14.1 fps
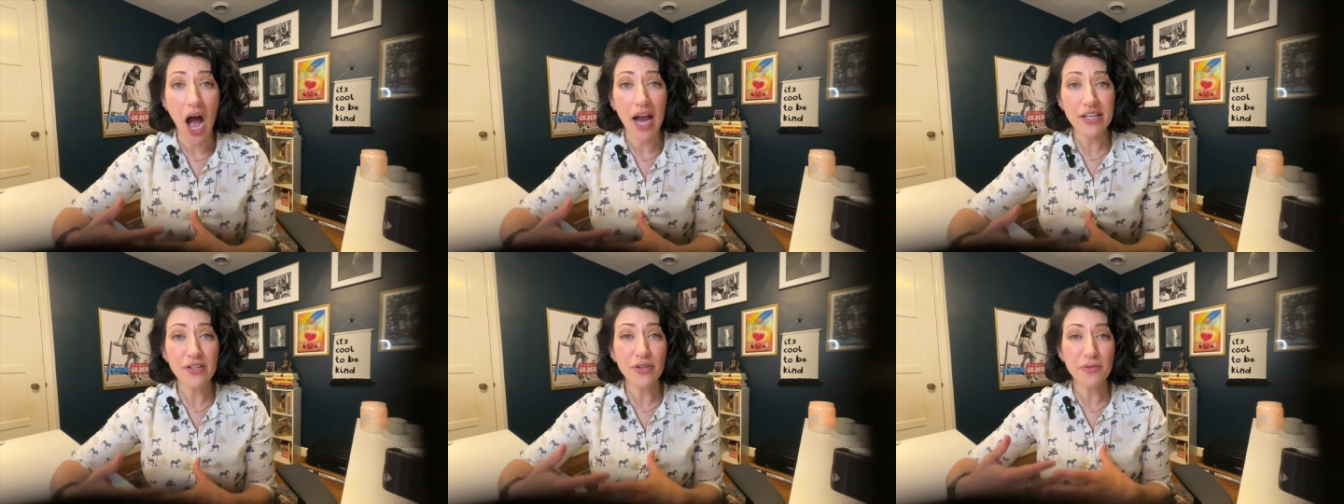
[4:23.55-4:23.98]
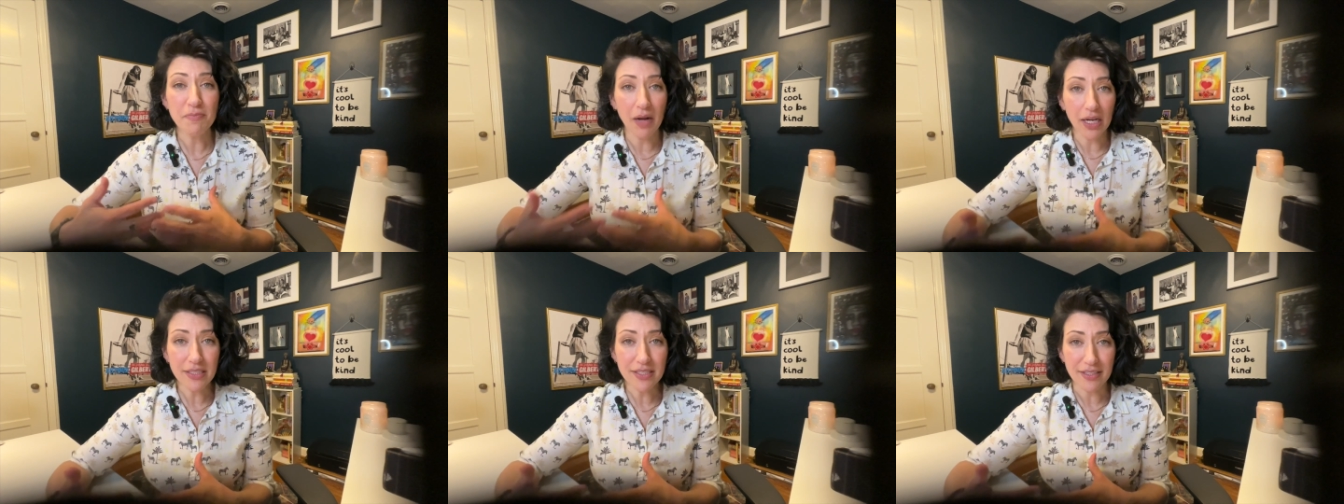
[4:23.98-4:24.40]
I don't
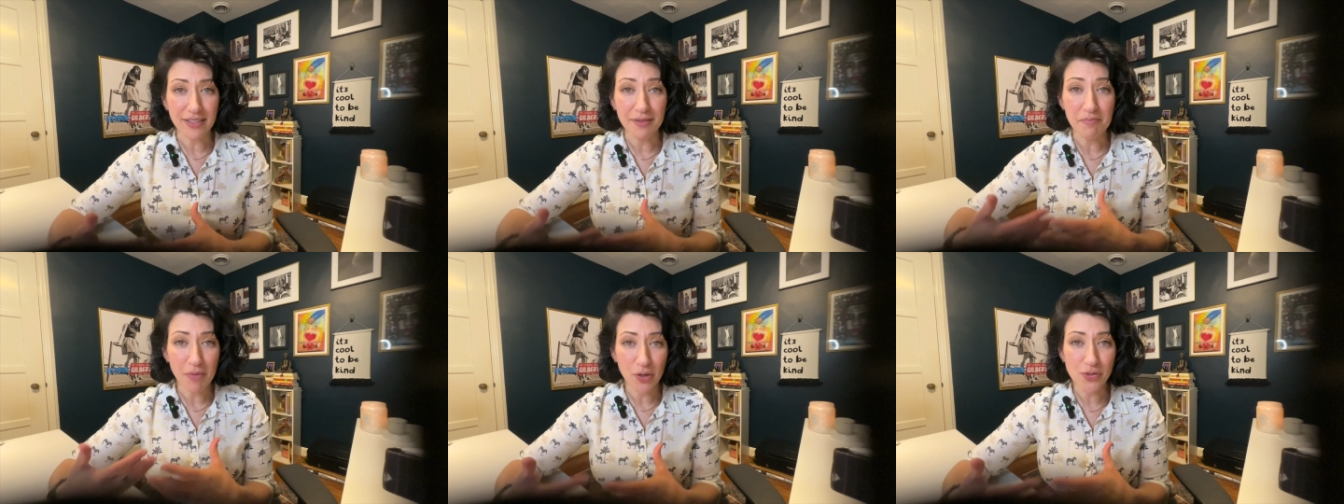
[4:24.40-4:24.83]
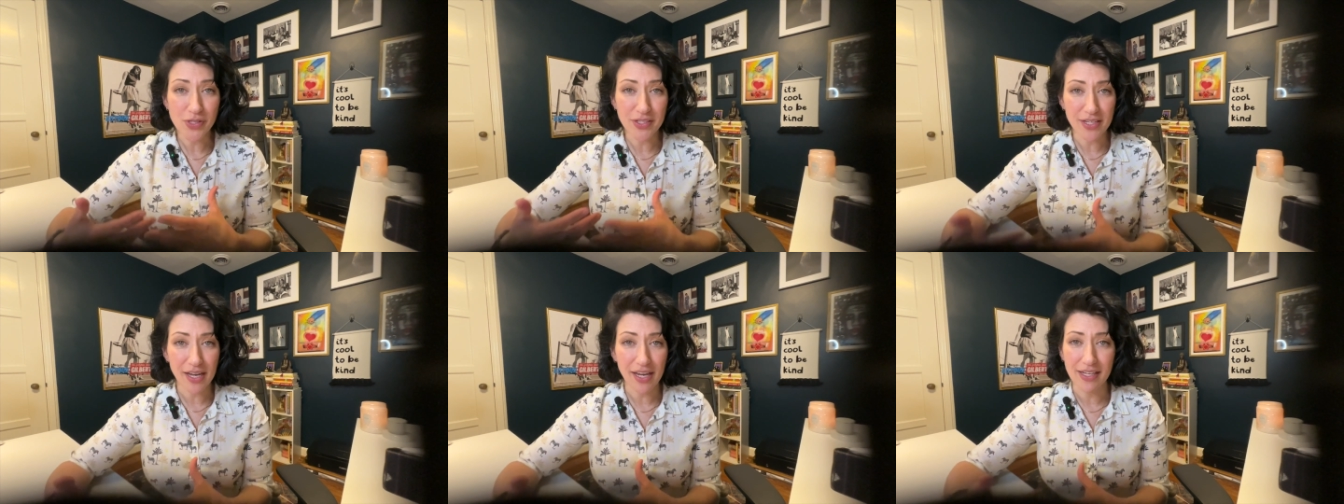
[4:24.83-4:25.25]
mind it
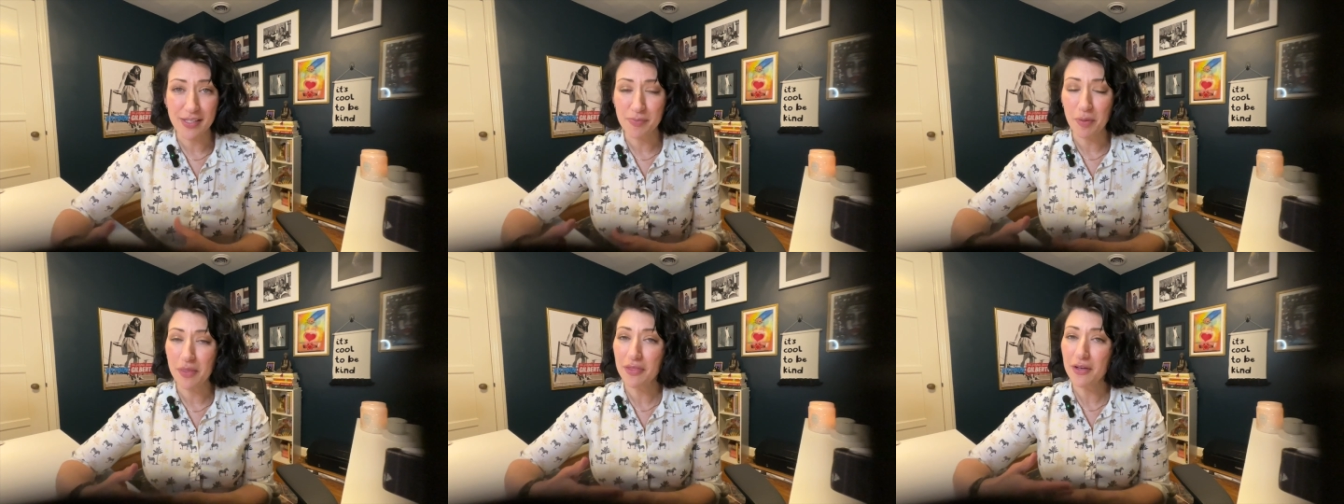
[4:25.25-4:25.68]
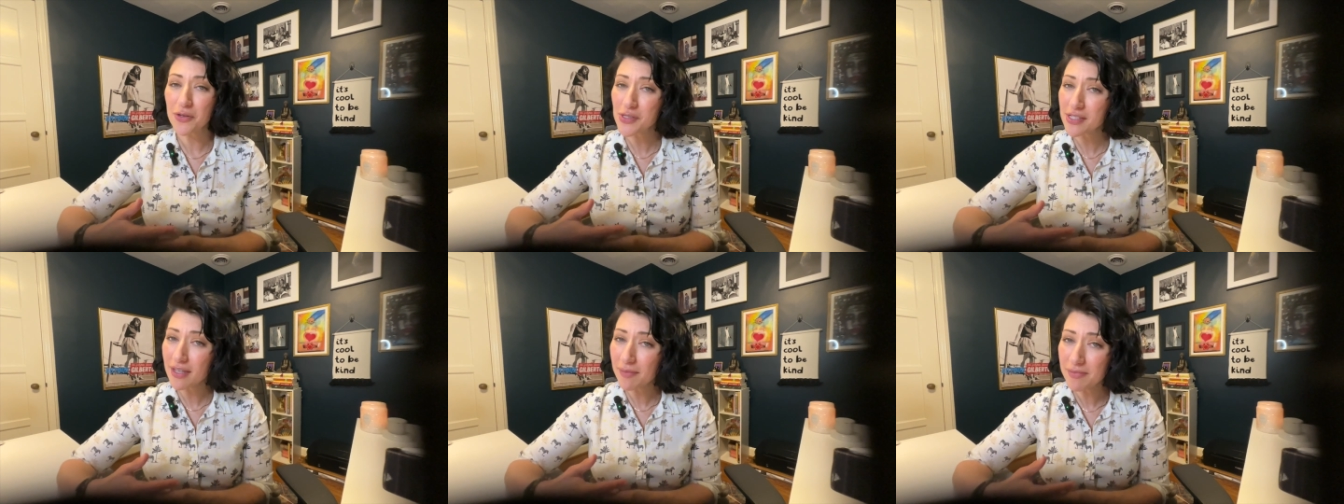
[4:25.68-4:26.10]
most days, but there's
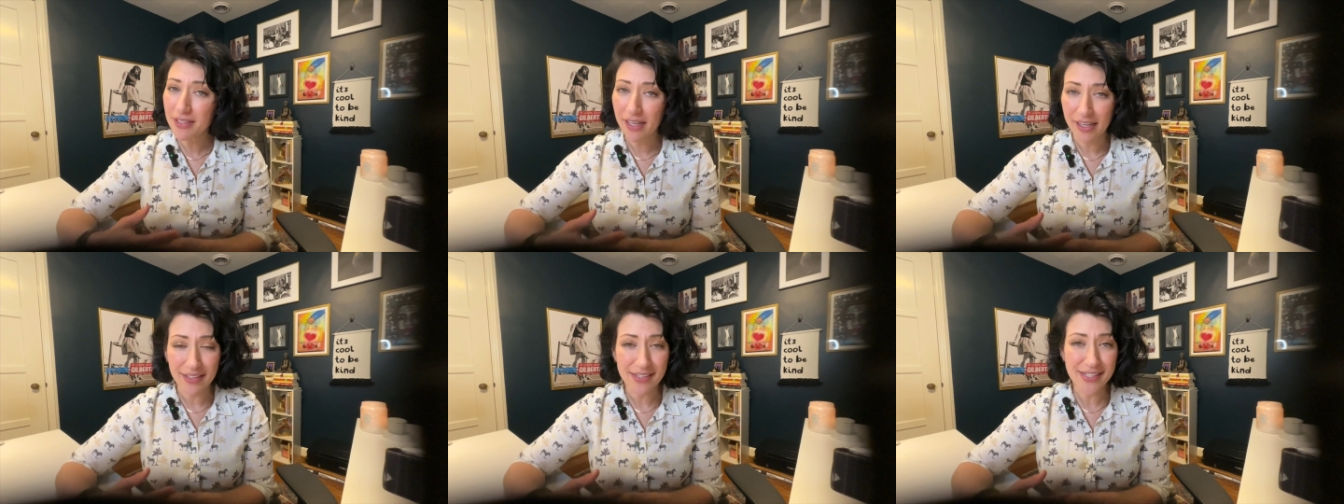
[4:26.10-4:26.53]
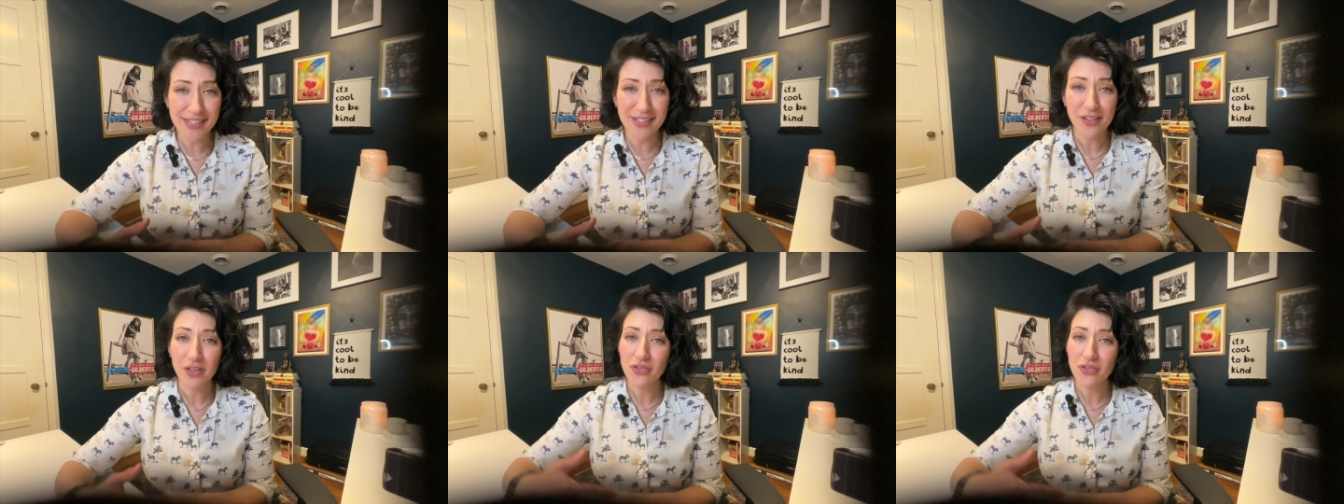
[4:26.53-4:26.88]
some days,